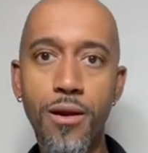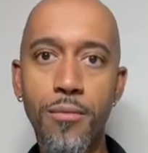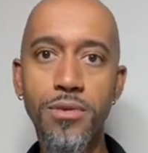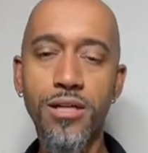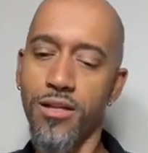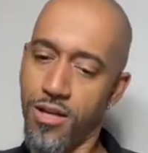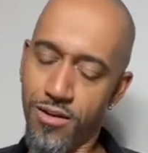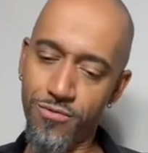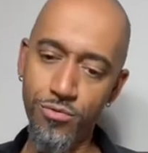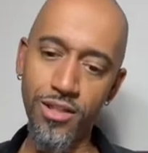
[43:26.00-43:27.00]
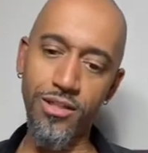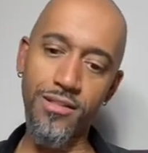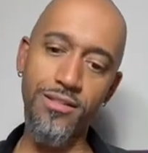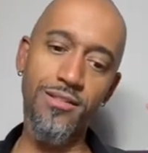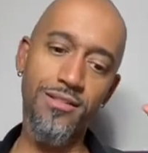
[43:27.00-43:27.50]
But if you look at
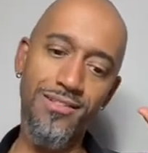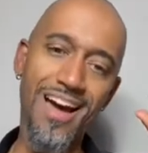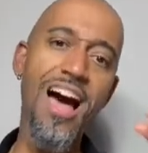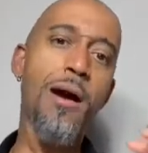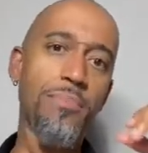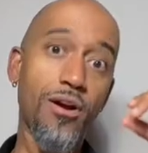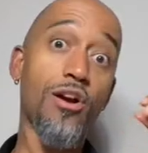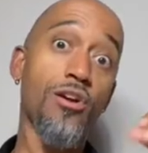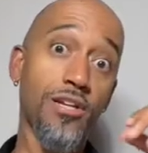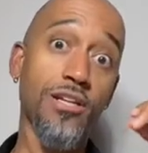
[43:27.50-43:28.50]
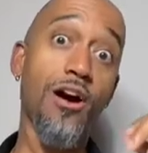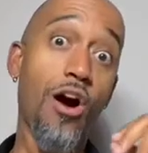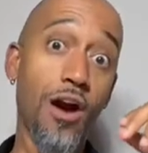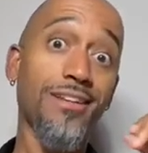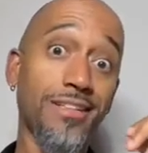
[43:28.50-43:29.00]
top earning
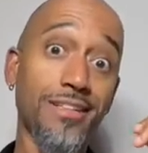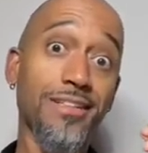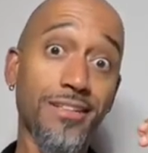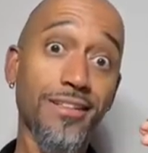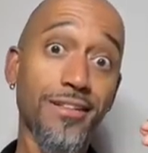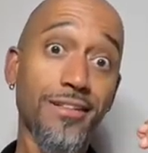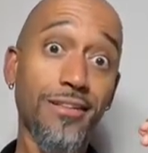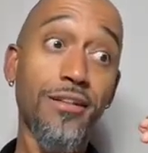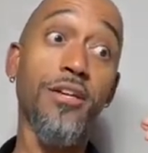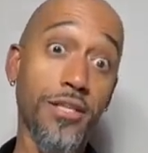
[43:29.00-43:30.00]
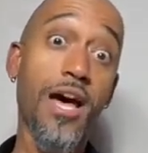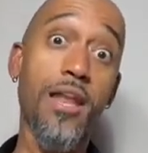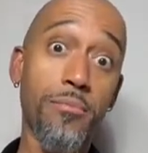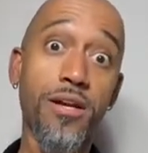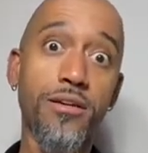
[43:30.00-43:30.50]
artists, your
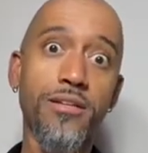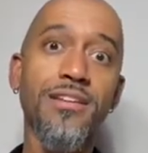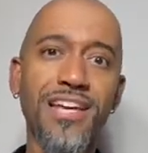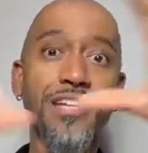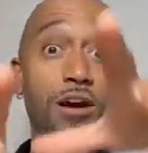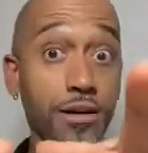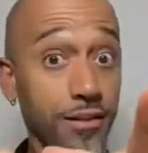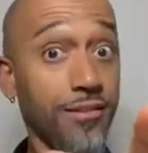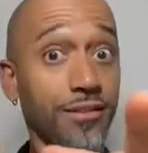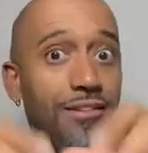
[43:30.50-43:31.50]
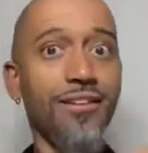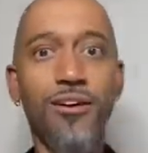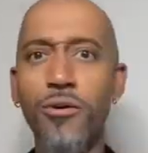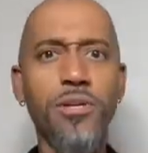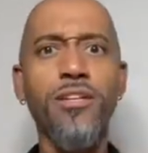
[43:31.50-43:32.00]
Tyler Perry's, that's an artist. Oh,
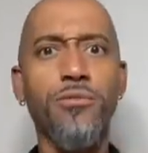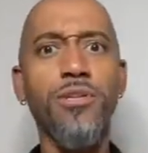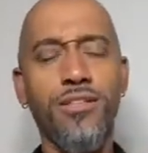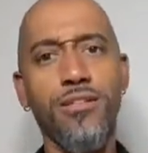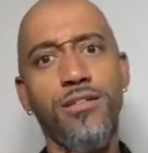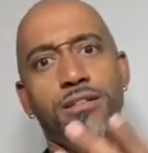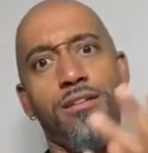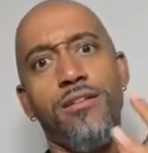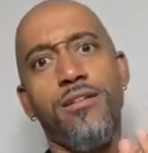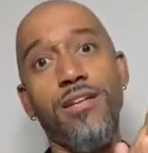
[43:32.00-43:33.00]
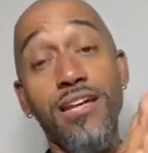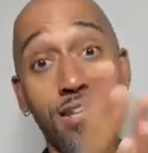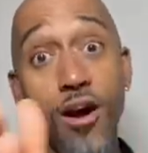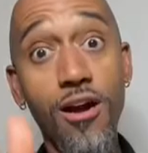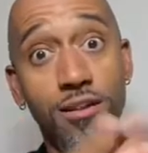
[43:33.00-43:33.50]
don't get it twisted. That's
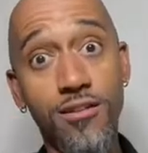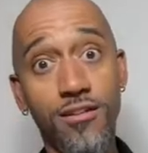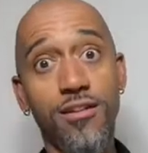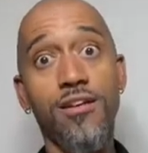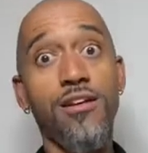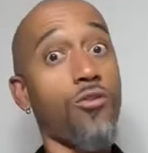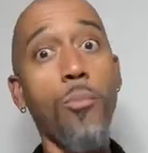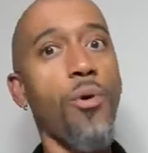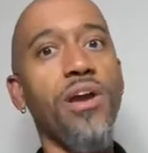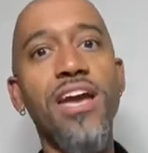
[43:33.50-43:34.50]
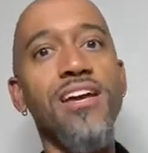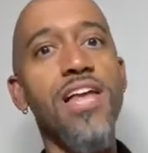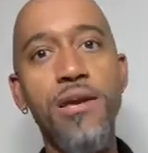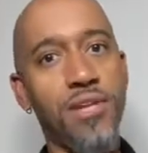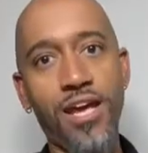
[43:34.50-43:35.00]
an artist. Corpo can't
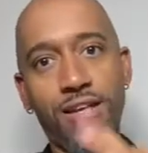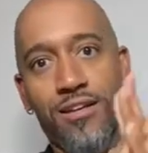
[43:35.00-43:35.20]
claim that.